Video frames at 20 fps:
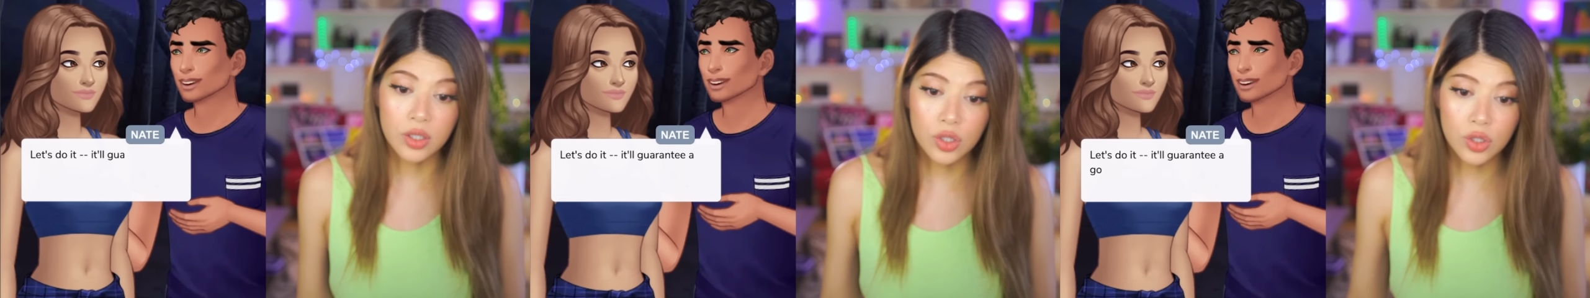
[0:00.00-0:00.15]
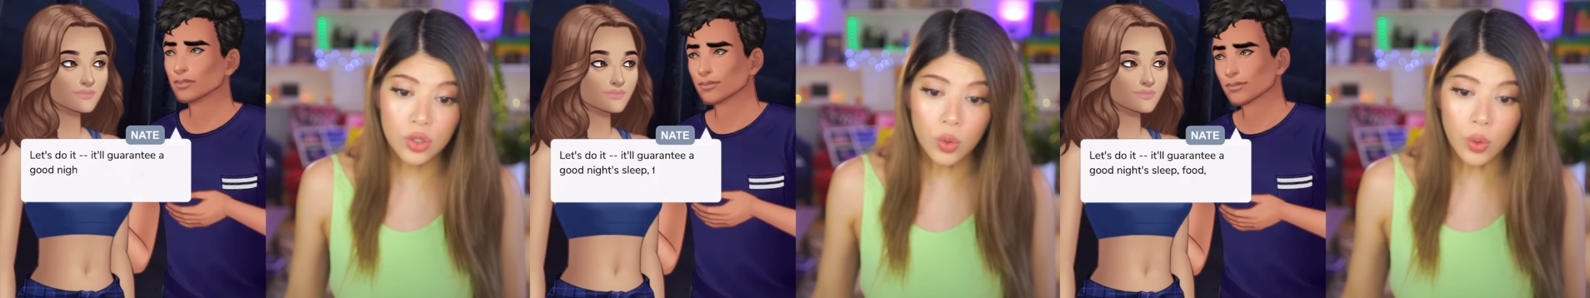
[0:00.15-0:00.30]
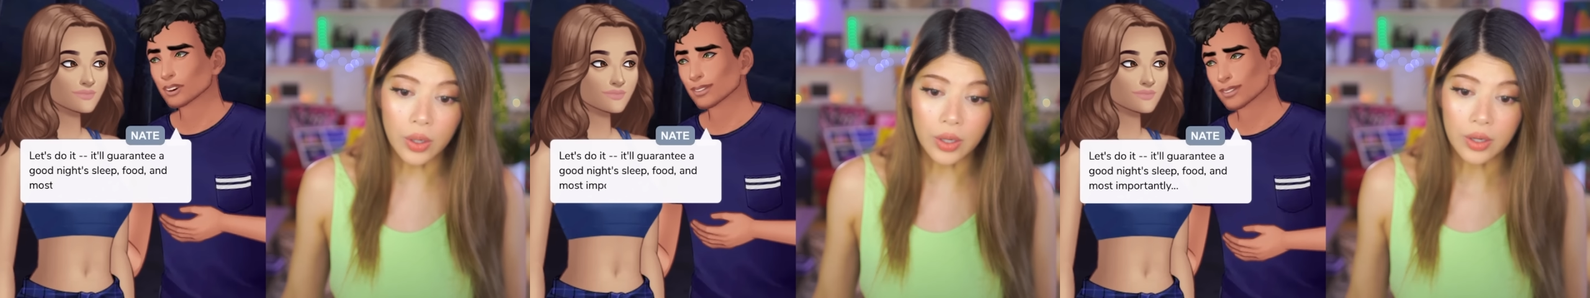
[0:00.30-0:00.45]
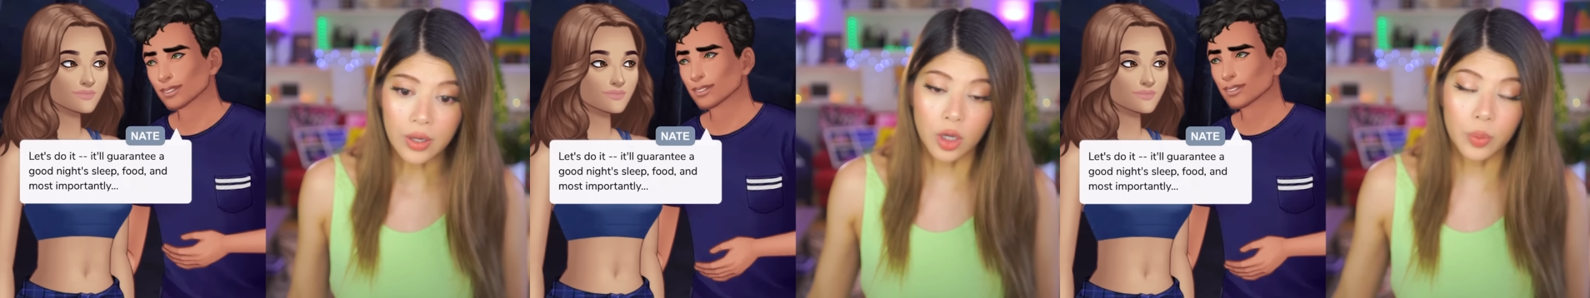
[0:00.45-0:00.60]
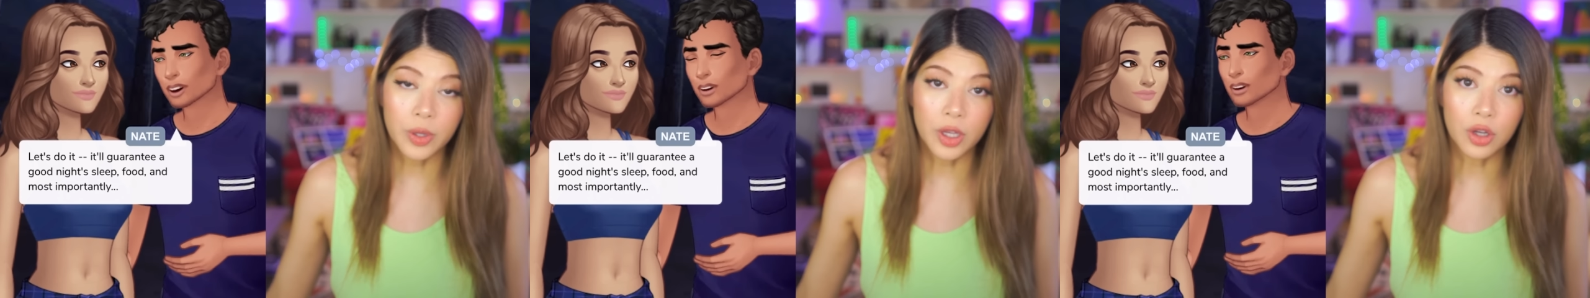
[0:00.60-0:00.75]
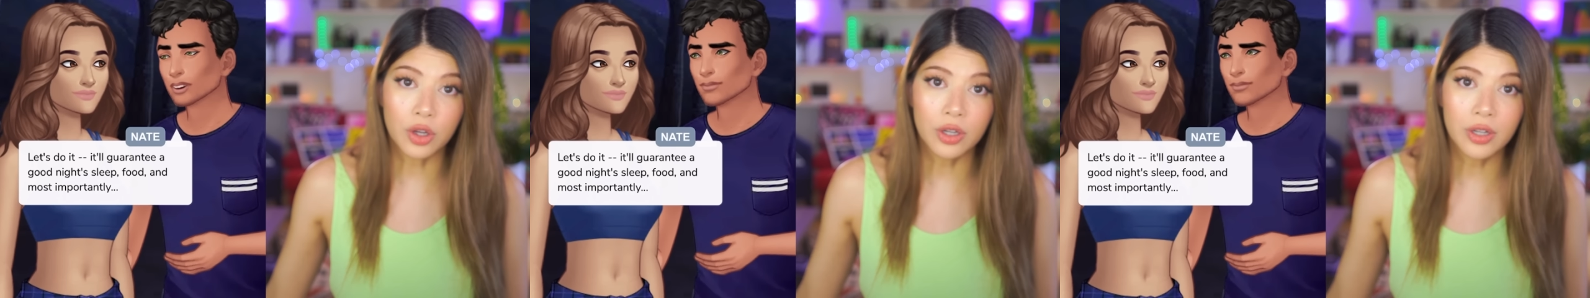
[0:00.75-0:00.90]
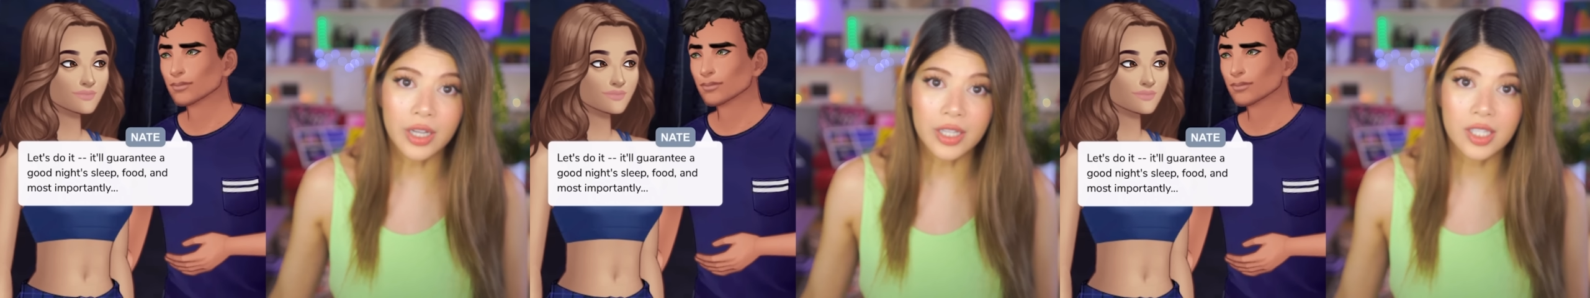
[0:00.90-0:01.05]
Speaker 1: Let's do it. It'll be a
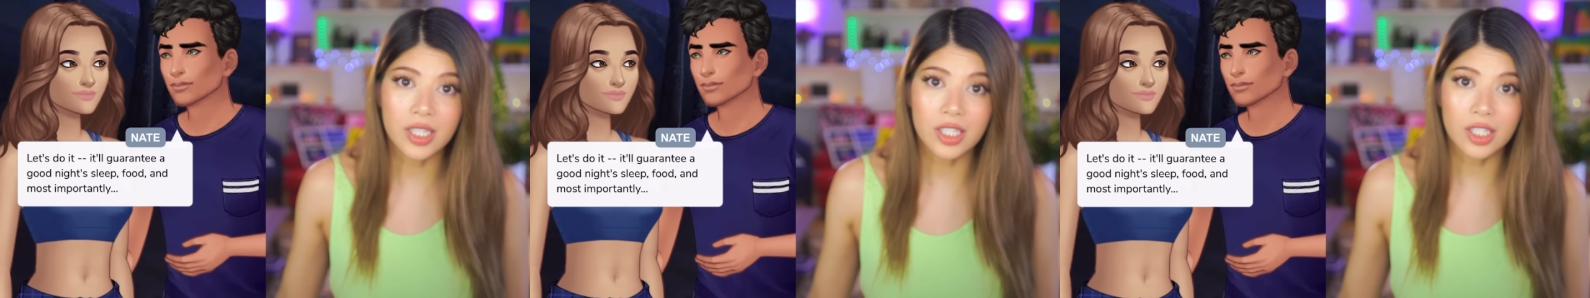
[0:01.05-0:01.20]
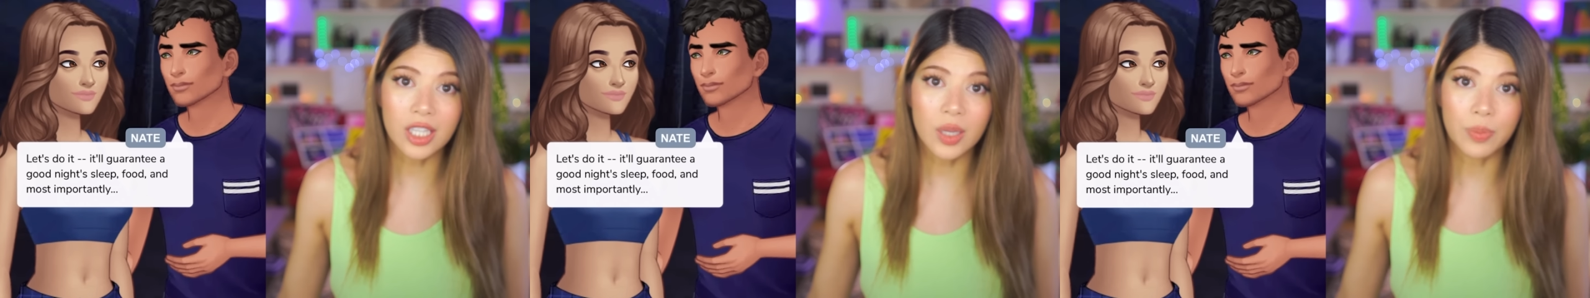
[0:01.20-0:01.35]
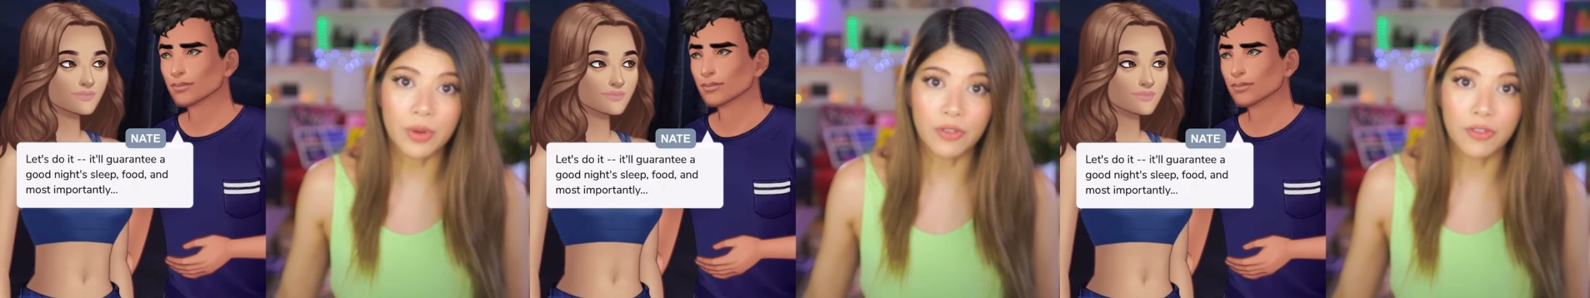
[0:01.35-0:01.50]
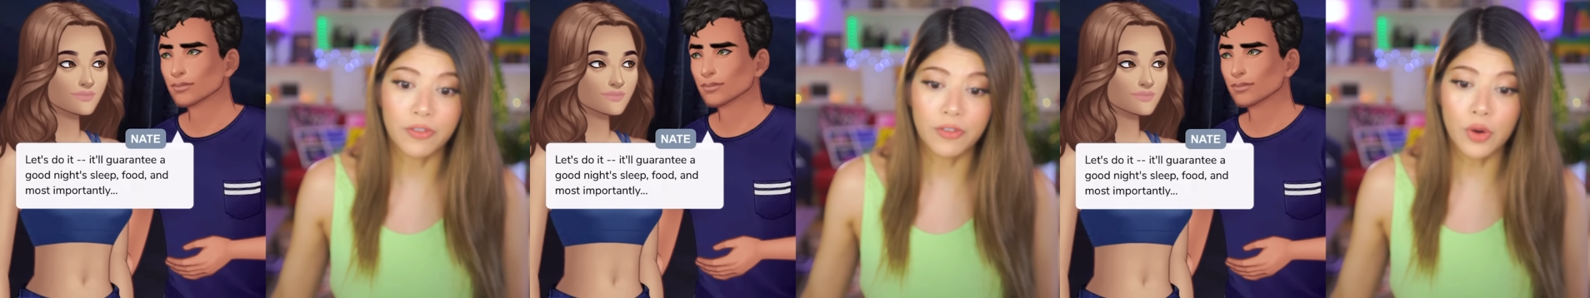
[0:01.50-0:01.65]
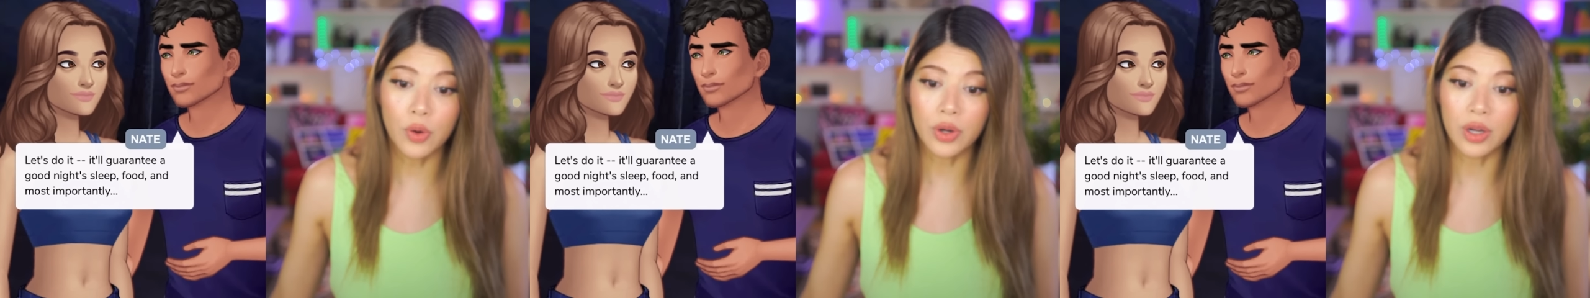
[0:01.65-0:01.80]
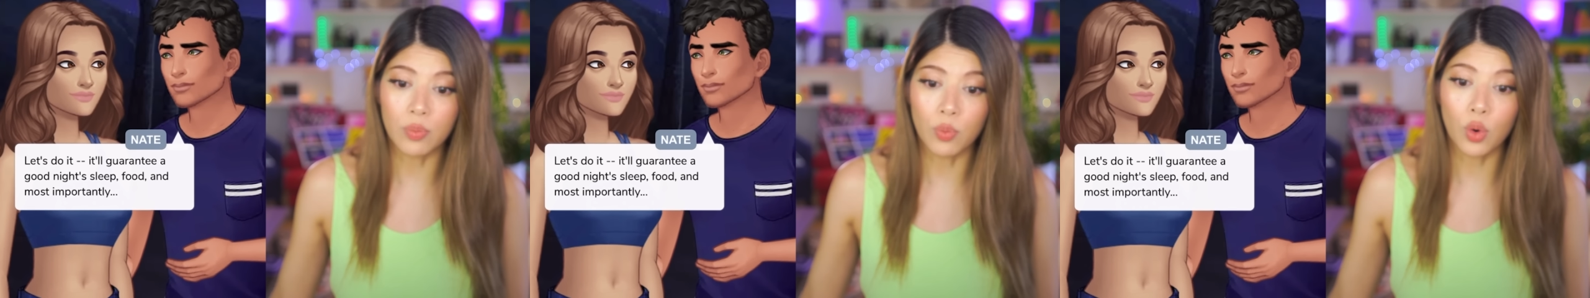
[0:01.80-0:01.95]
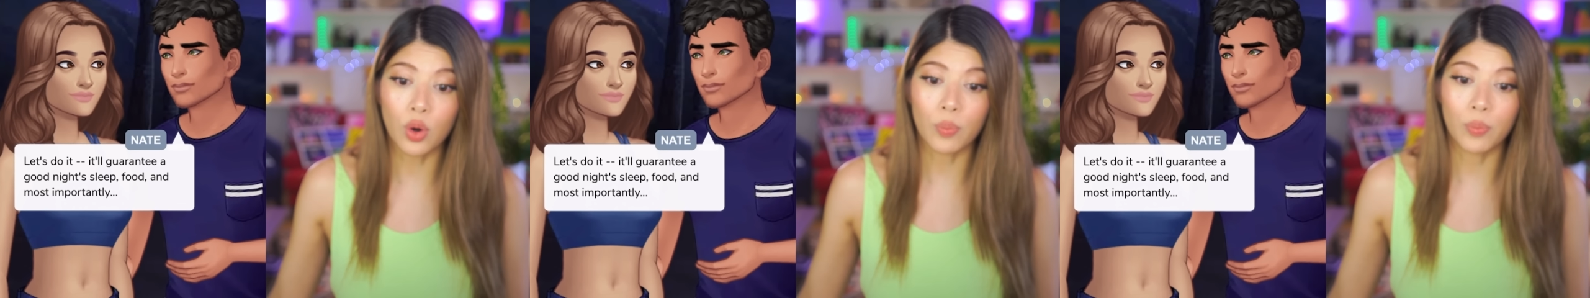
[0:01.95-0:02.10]
good night's sleep and food,
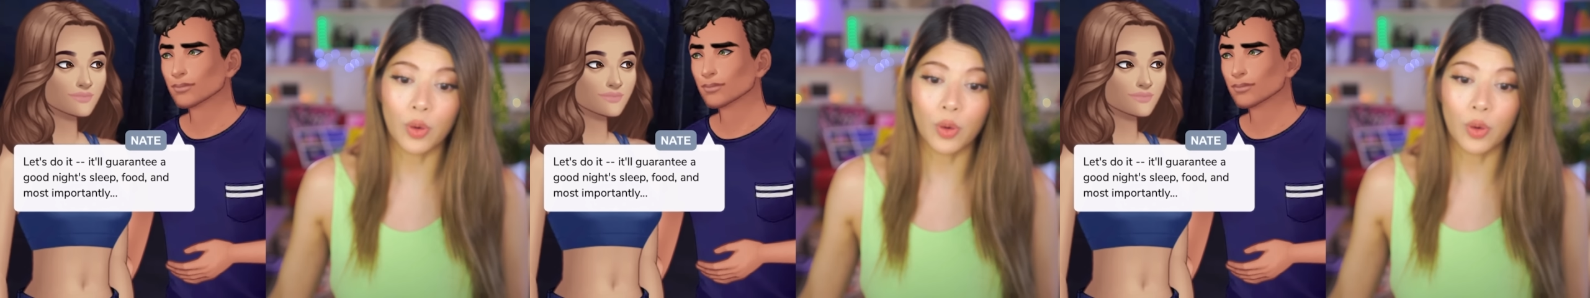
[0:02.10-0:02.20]
and more